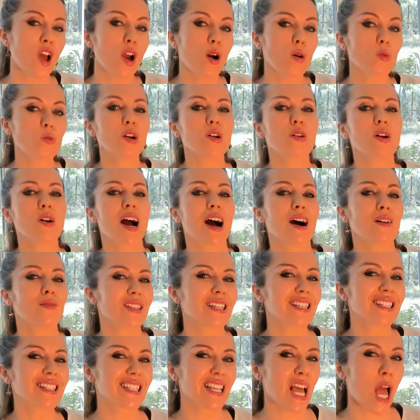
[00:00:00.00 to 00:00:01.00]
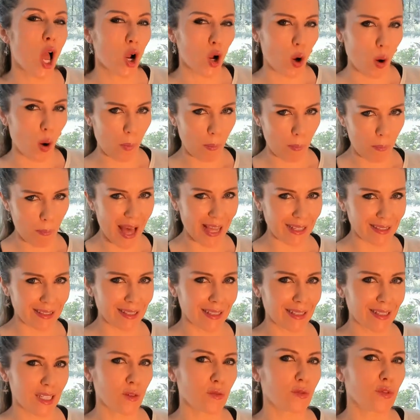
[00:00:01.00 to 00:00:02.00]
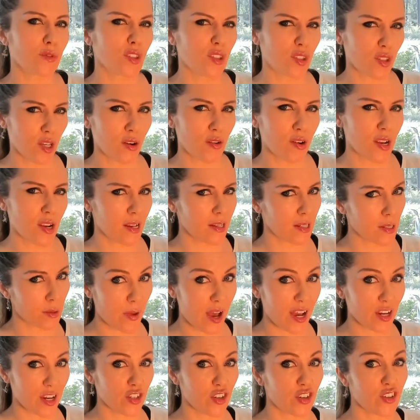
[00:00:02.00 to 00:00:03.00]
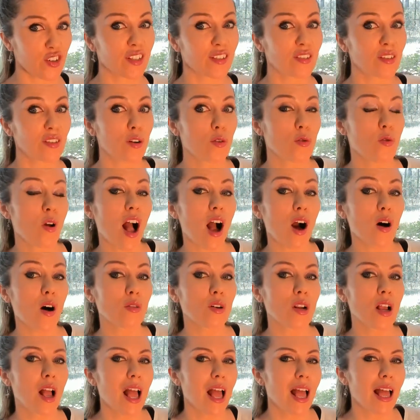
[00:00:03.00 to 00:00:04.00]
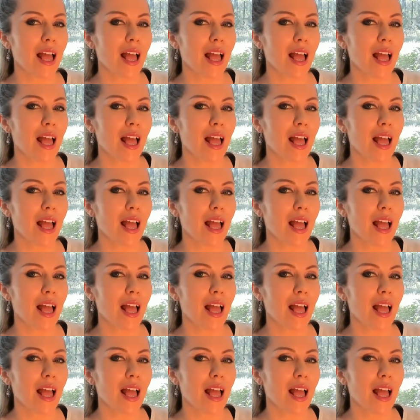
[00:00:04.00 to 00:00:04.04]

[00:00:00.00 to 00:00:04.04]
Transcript: where you have this competitive, serious, passionate crowd